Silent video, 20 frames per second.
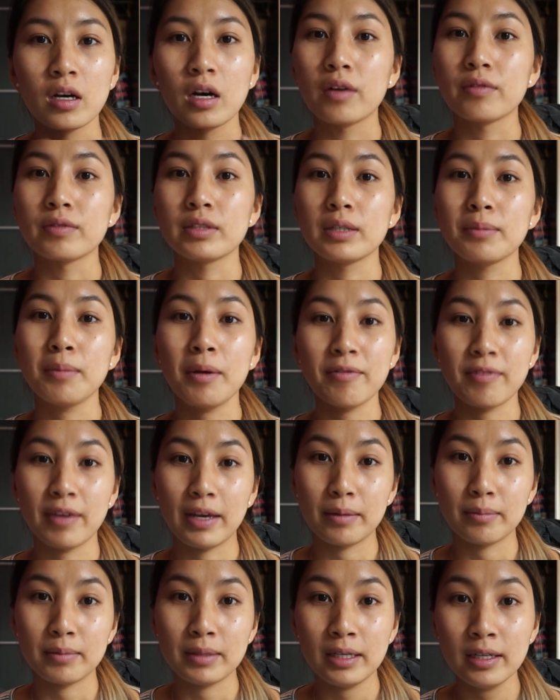obviously my
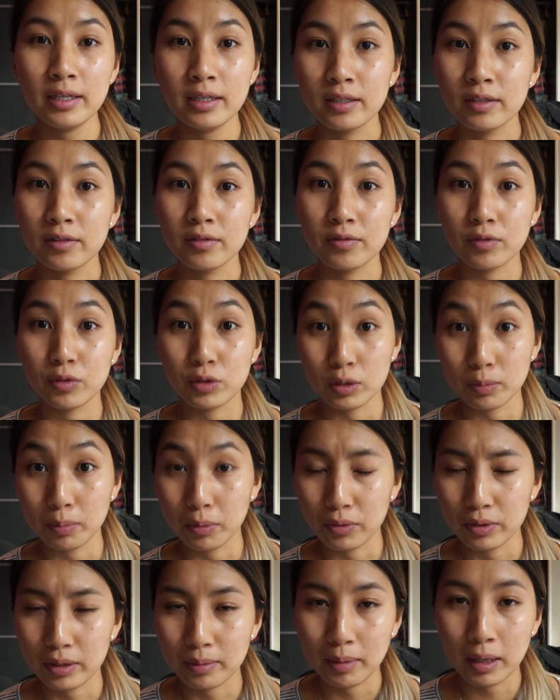family for
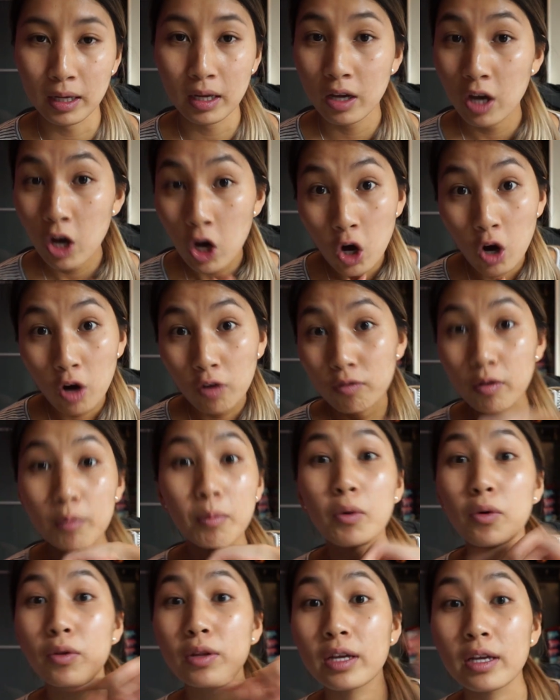supporting me from
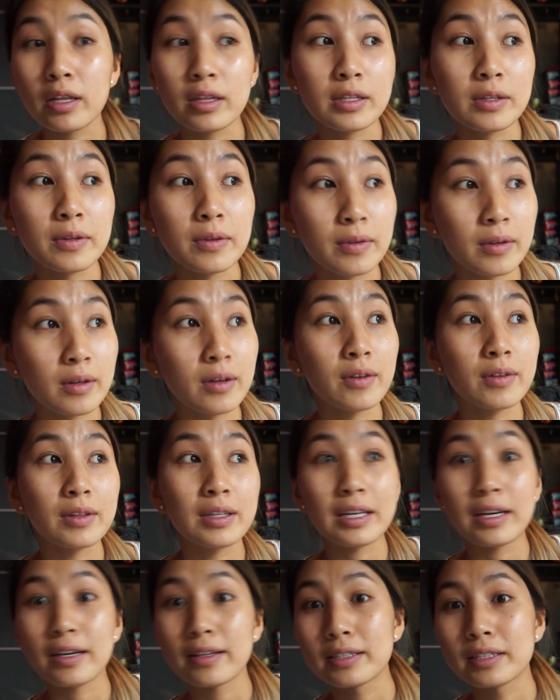all the on
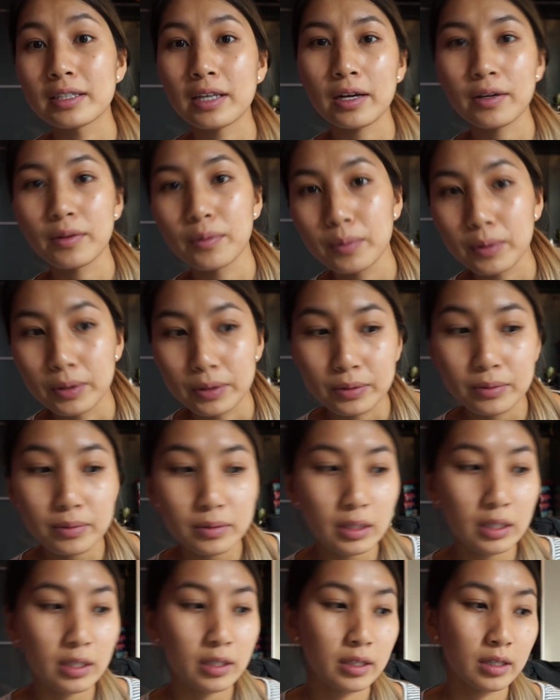the other side of the
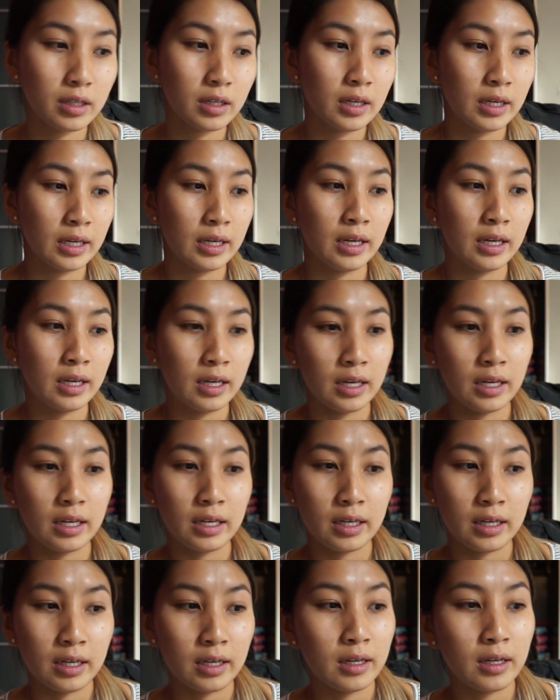world,
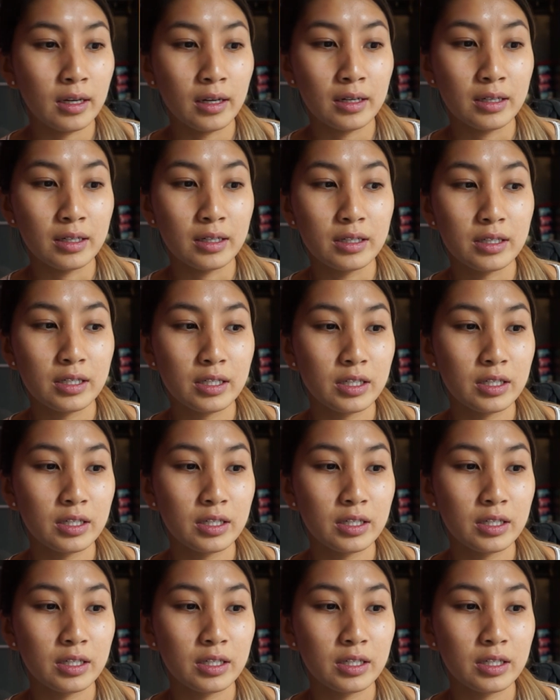and